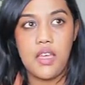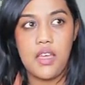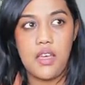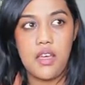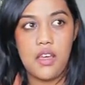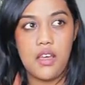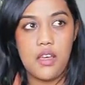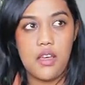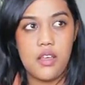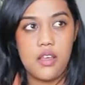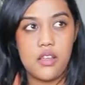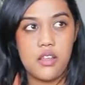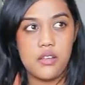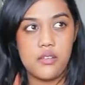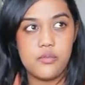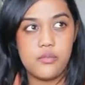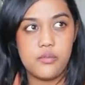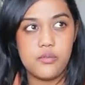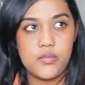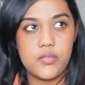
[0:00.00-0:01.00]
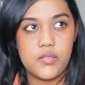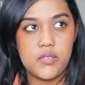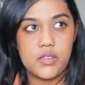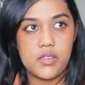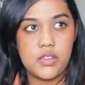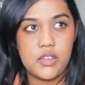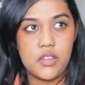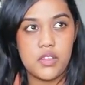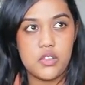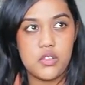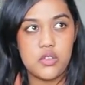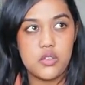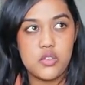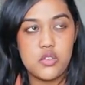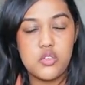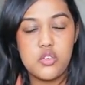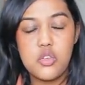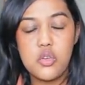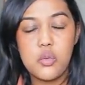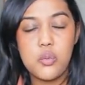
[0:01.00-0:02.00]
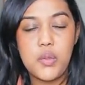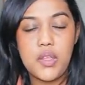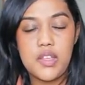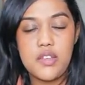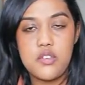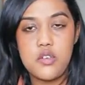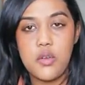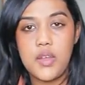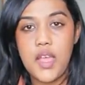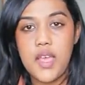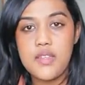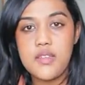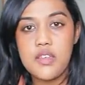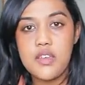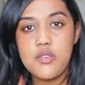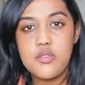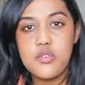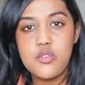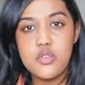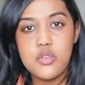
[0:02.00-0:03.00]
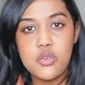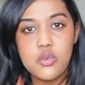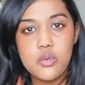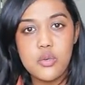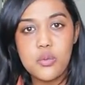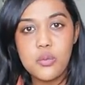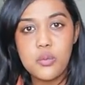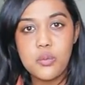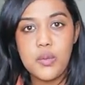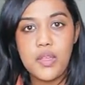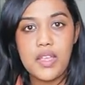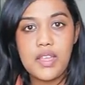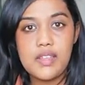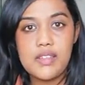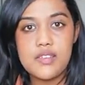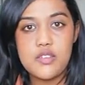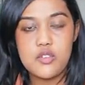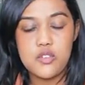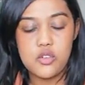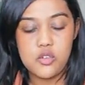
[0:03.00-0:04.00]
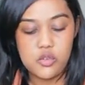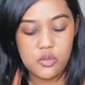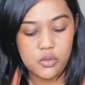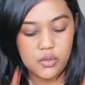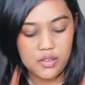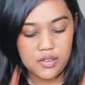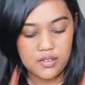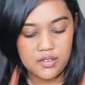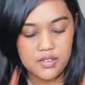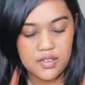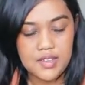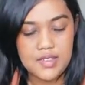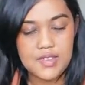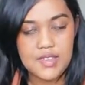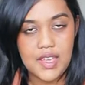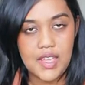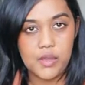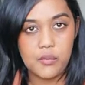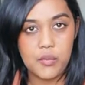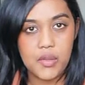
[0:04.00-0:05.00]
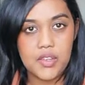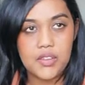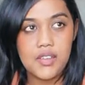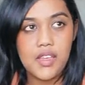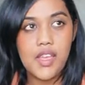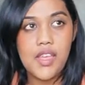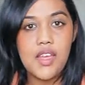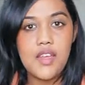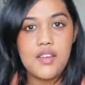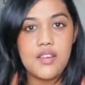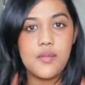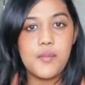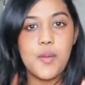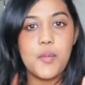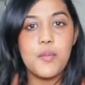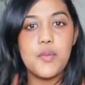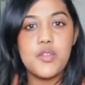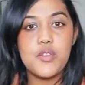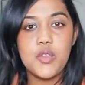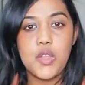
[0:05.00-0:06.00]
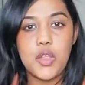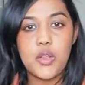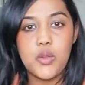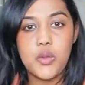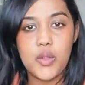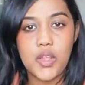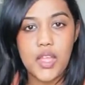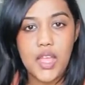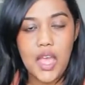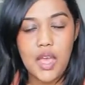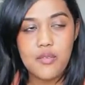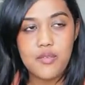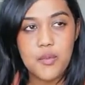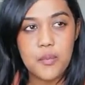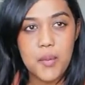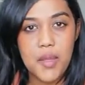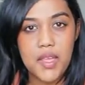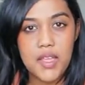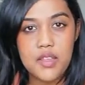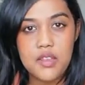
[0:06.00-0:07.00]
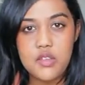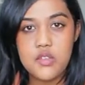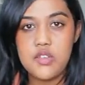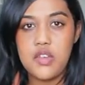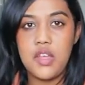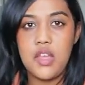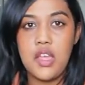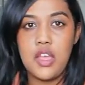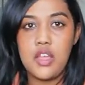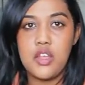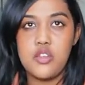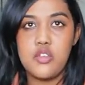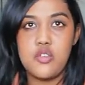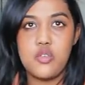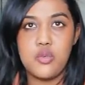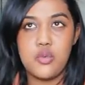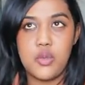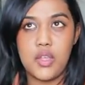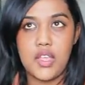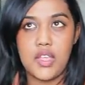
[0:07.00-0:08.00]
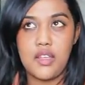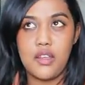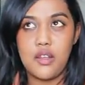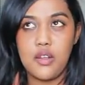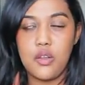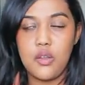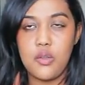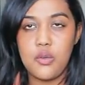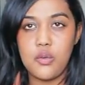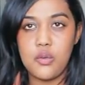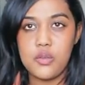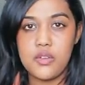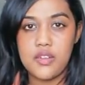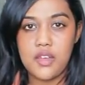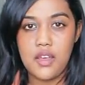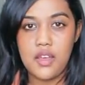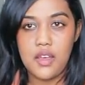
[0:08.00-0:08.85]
um, 2 weeks. You guys have 2 weeks to do this assignment. Remember to include a cover page, to include